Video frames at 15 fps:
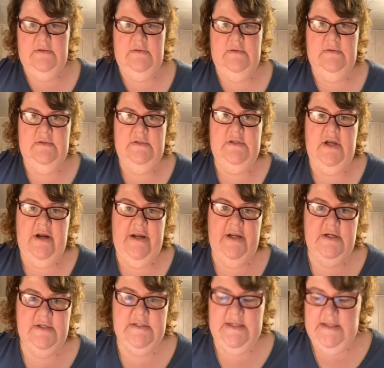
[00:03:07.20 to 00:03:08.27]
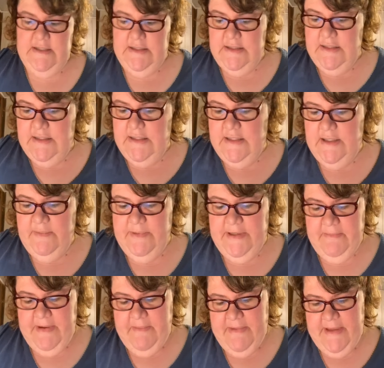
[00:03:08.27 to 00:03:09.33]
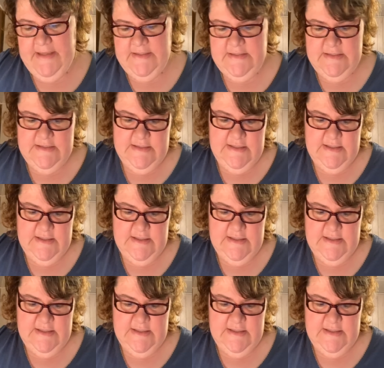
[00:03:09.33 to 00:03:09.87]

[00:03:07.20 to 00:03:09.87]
Sorry, you're seeing a little bit of my mess.